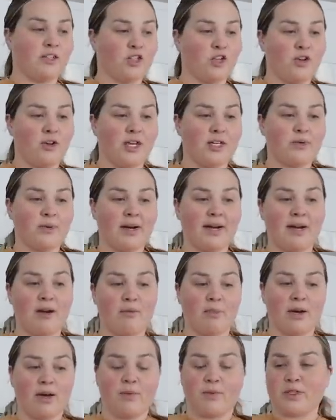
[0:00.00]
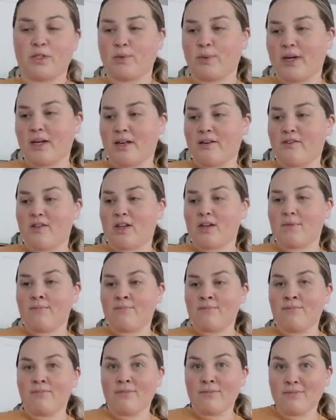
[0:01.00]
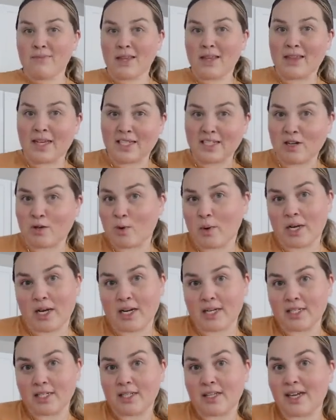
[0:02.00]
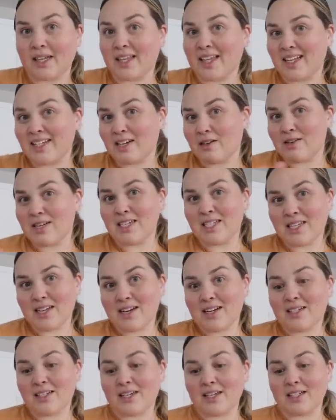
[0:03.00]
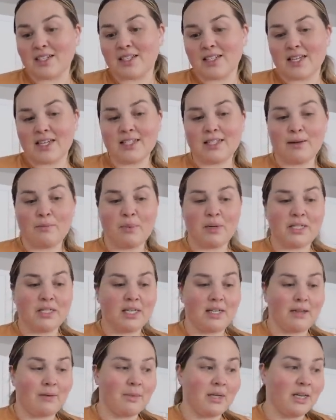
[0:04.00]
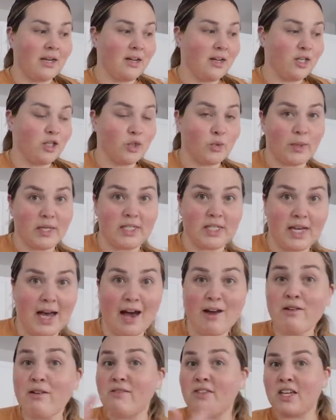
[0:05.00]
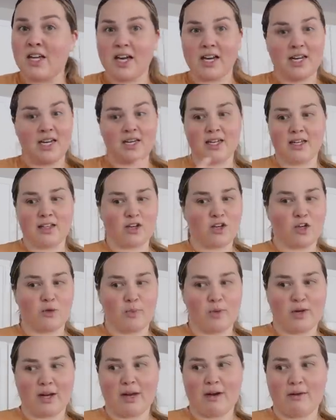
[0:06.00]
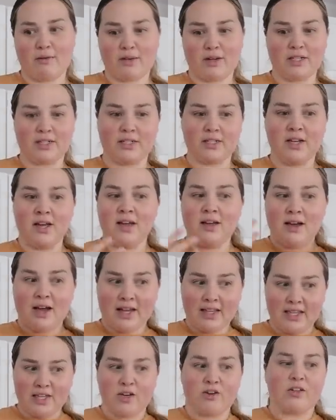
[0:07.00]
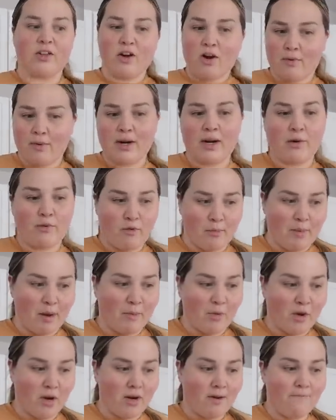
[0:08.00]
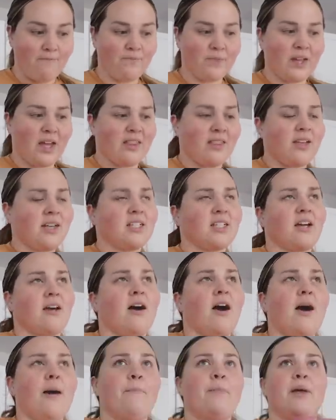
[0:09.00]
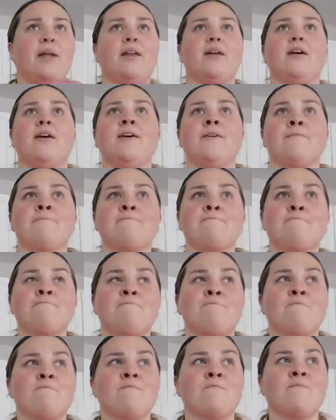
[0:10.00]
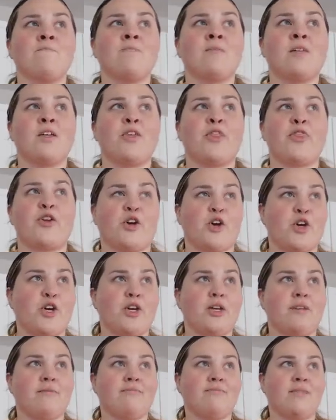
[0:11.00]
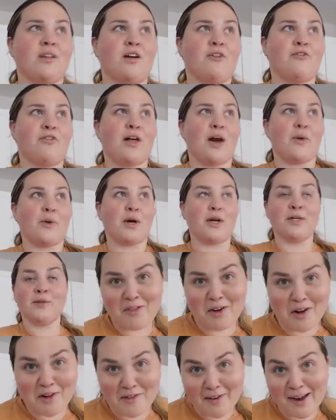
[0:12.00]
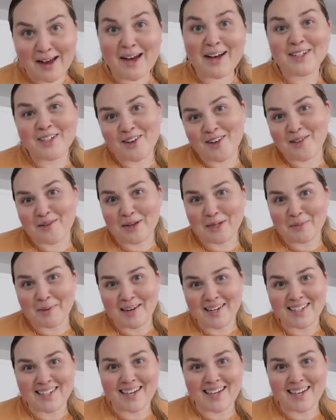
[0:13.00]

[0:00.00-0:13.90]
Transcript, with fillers: show you guys right now, but I just wanted to give you the, that's how quick it is. Like, that's how easy it is. It's easy peasy lemon squeezy. I don't even think I need to get the cookbook out because I literally already remembered. I think it's a cup and a third of flour. Verify it. I'll show you the recipe in a